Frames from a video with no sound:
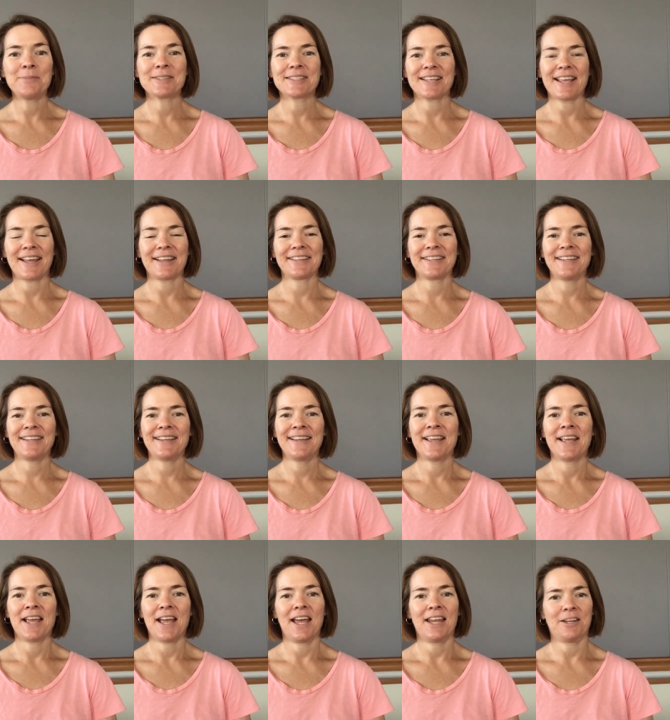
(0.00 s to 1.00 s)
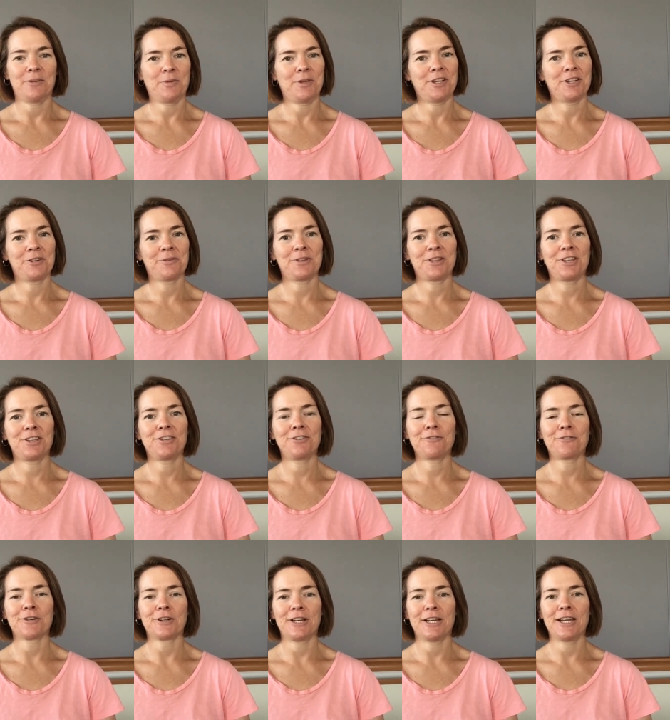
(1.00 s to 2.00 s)
Sally, and I'm here with you
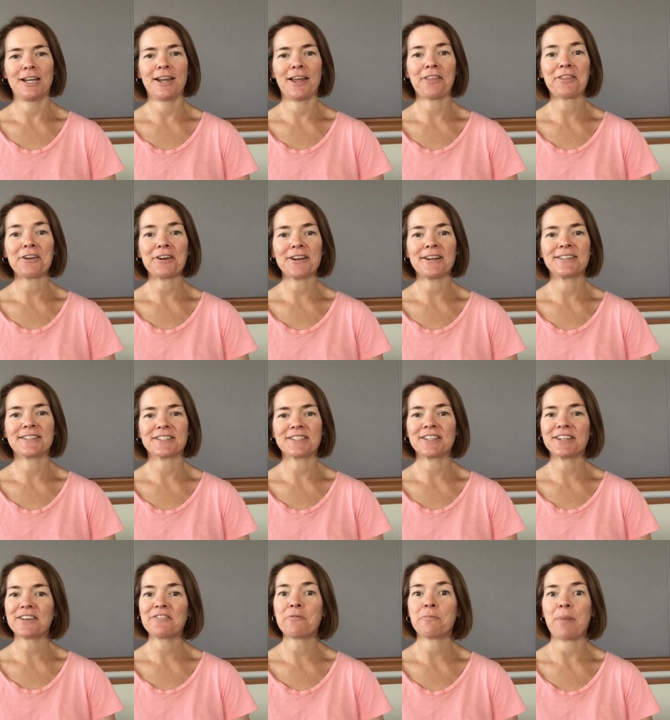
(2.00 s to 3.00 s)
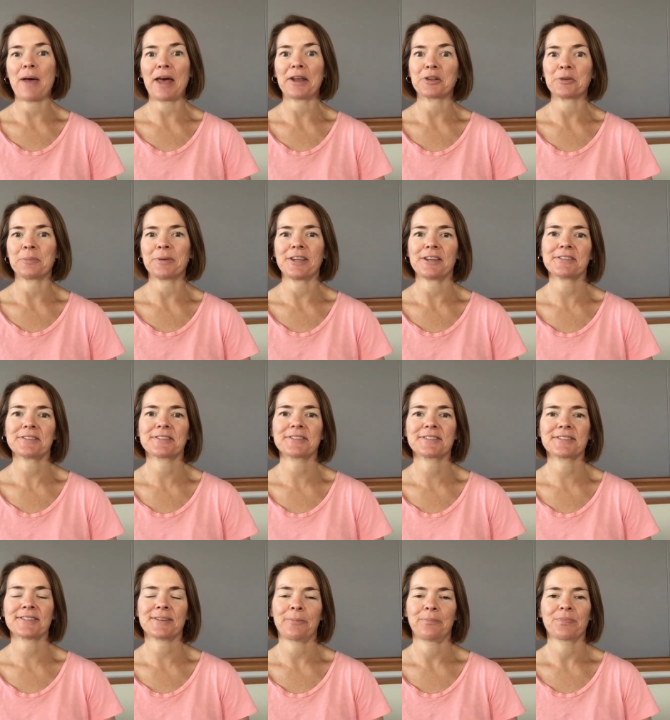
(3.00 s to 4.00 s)
for another edition of Battle
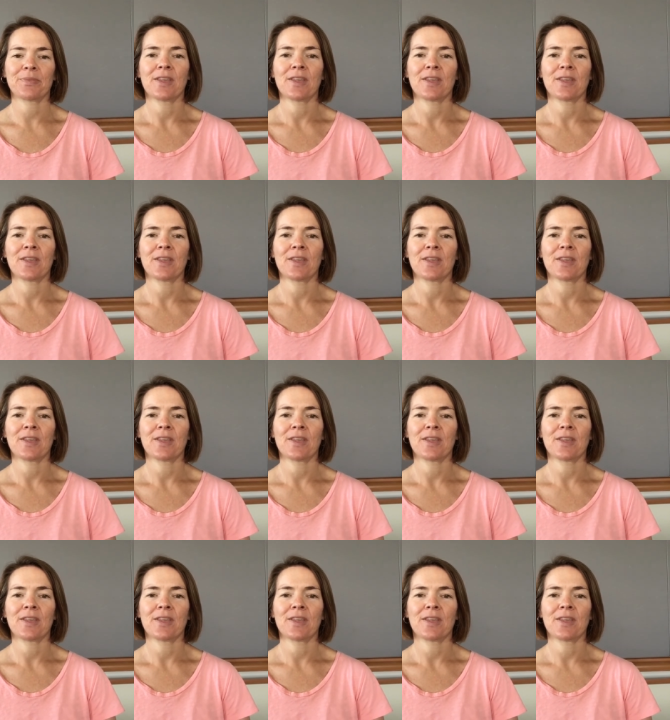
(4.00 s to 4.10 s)
Bits.